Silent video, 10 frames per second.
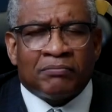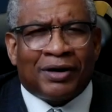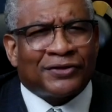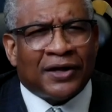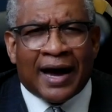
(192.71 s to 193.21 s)

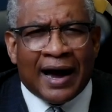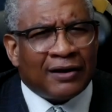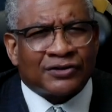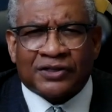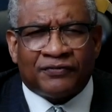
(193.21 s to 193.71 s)
but the
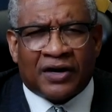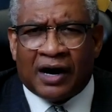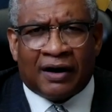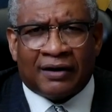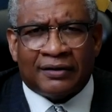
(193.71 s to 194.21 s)
house of
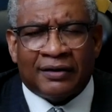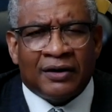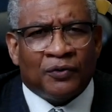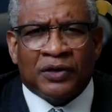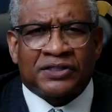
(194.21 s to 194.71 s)
God
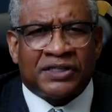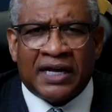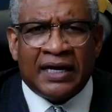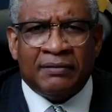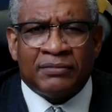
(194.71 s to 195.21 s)
was
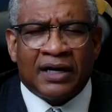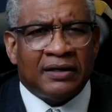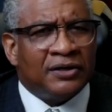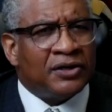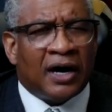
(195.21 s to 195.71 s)
deemed
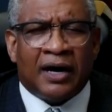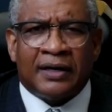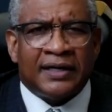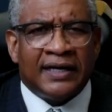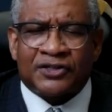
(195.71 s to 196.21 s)

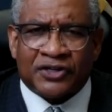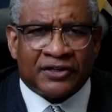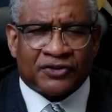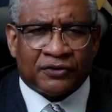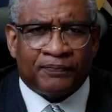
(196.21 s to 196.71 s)
non
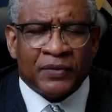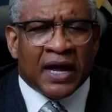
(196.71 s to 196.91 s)
essential.